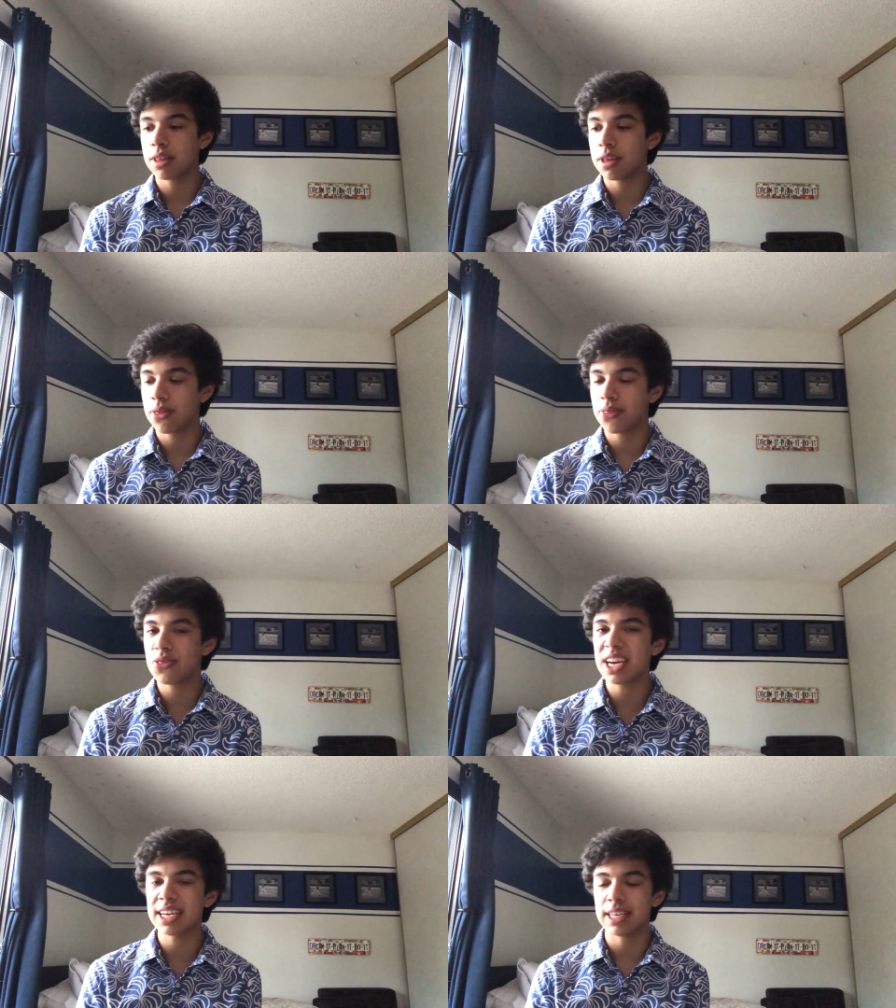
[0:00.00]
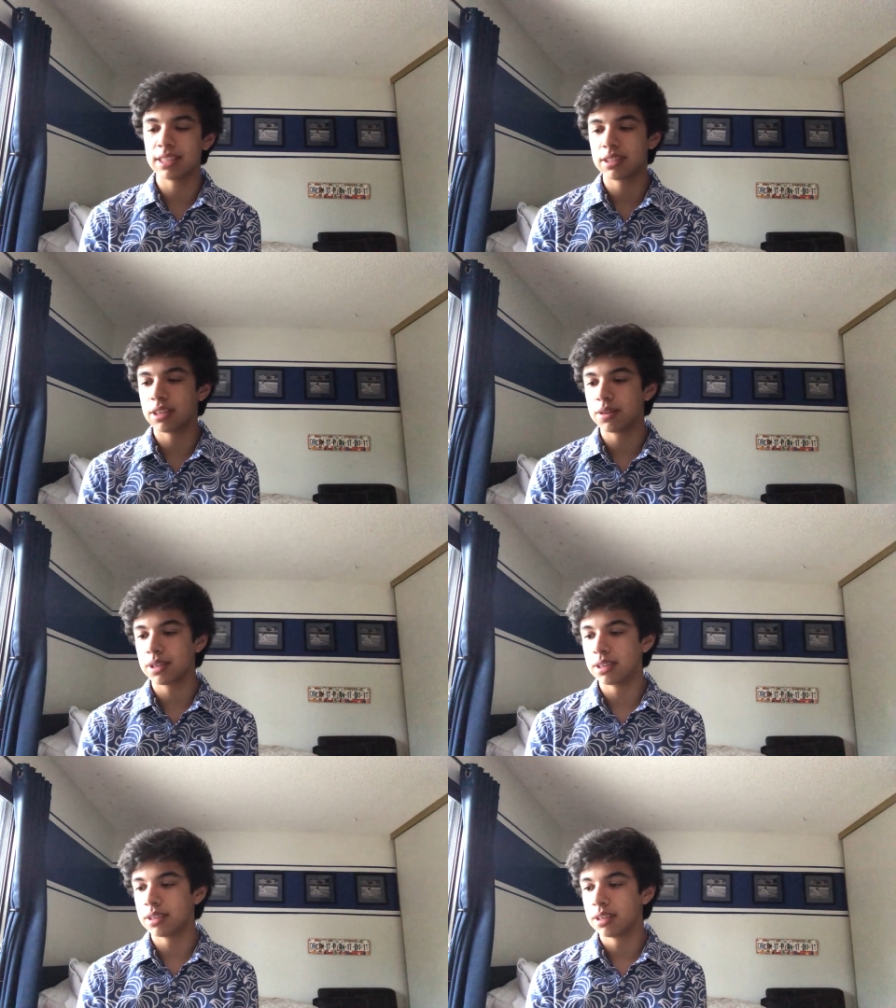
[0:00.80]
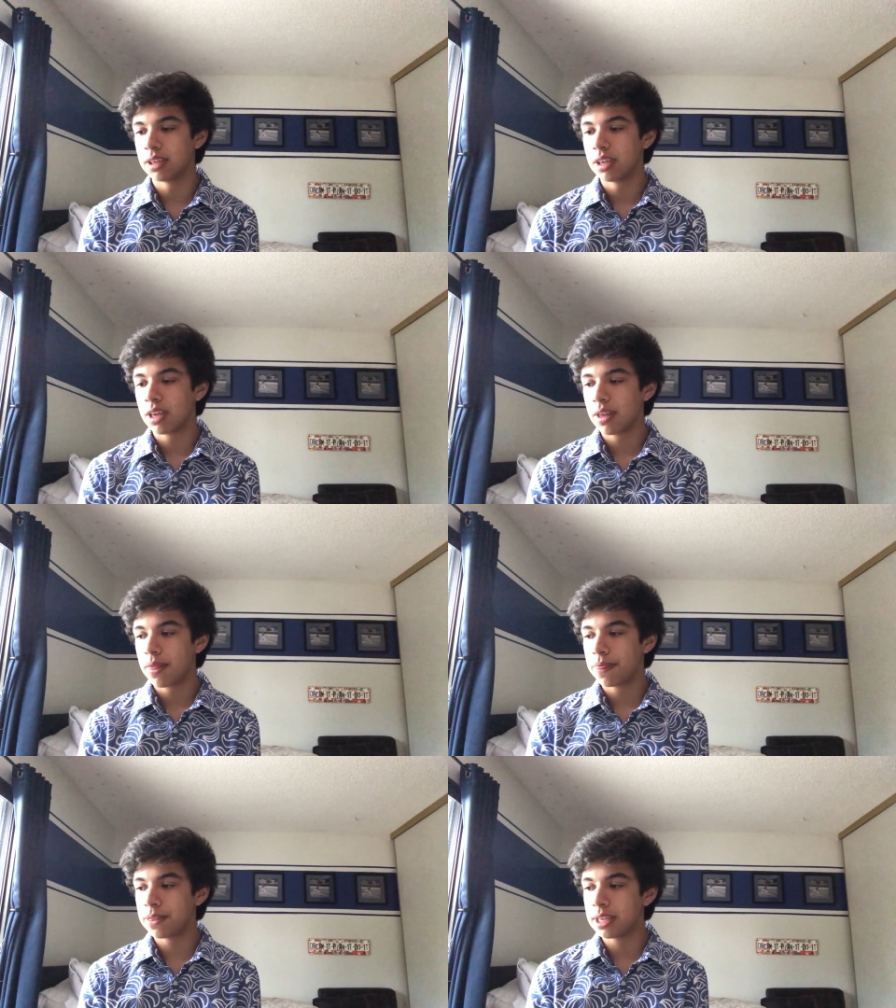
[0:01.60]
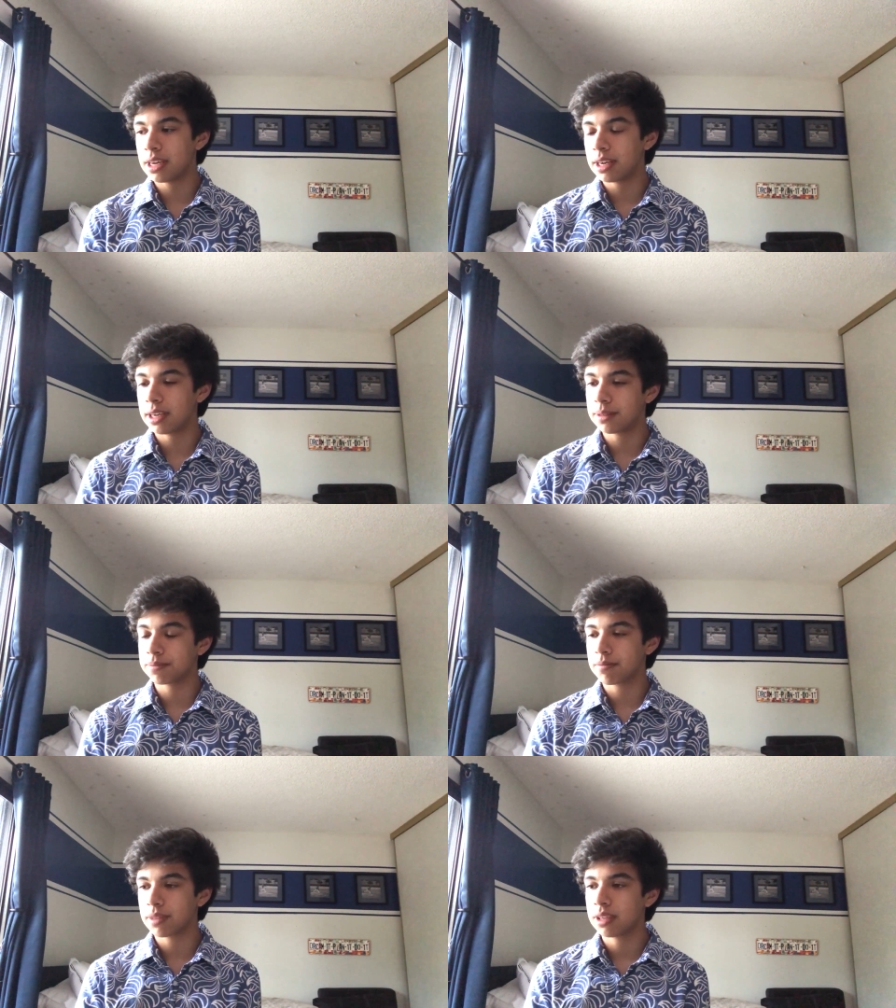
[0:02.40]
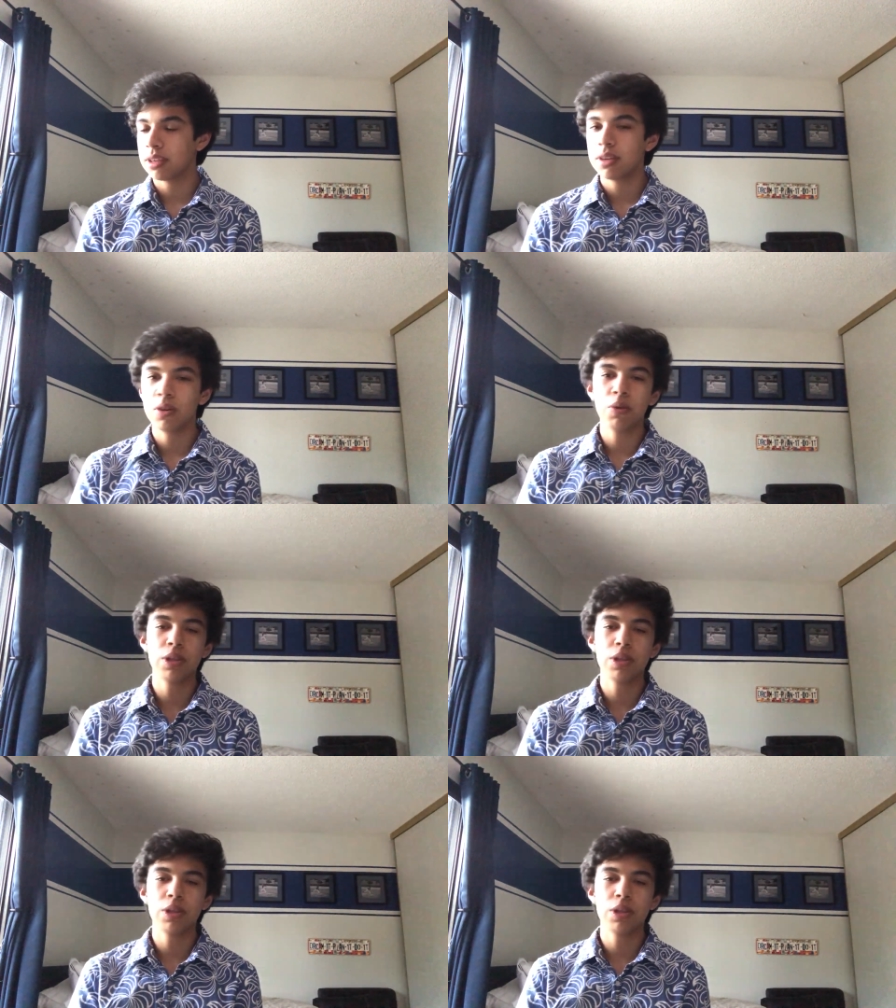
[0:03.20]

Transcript: The the thickness, you know, the the um,